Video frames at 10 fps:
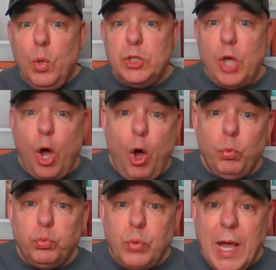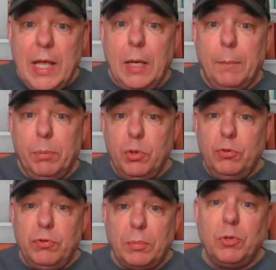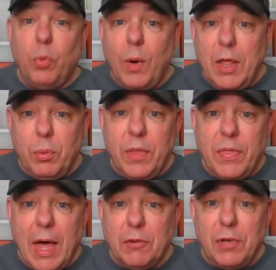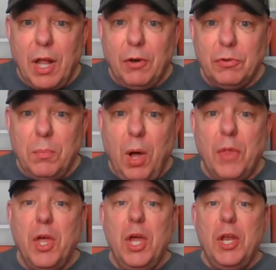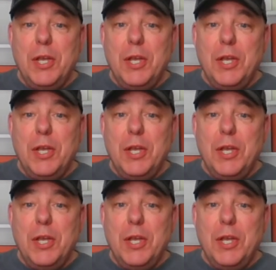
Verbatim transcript: which already can produce up to $23,000 a month.